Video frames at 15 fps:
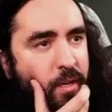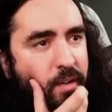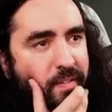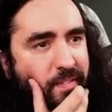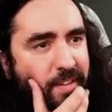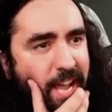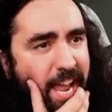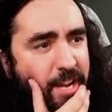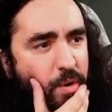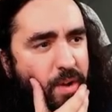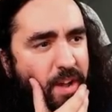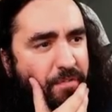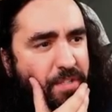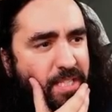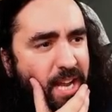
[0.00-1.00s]
If They do
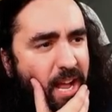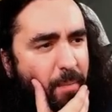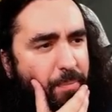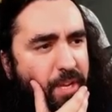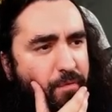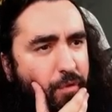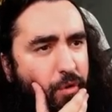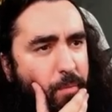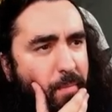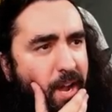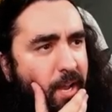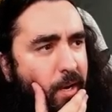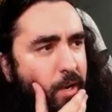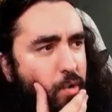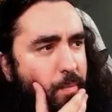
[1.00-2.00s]
have something for
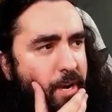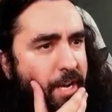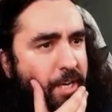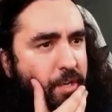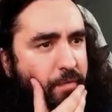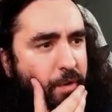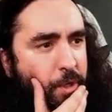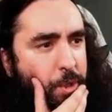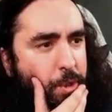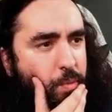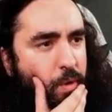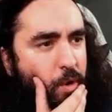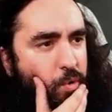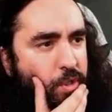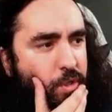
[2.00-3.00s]
my Illuminator
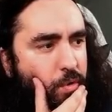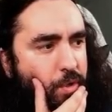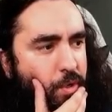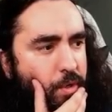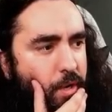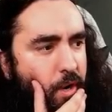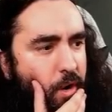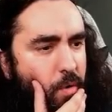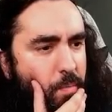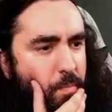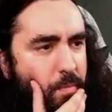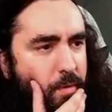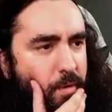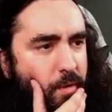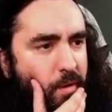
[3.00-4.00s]
Virtuoso, you know?
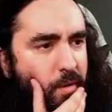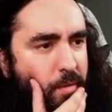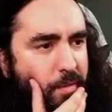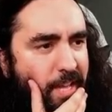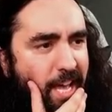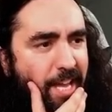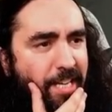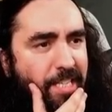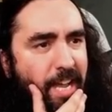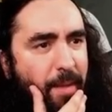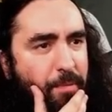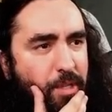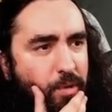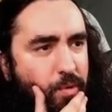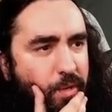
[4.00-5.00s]
That is
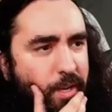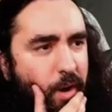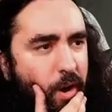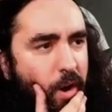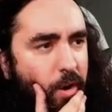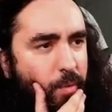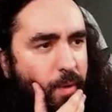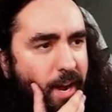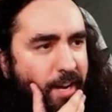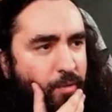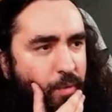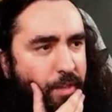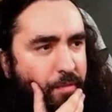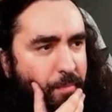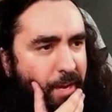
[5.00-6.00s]
absolutely alright
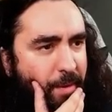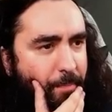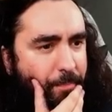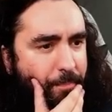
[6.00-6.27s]
with me.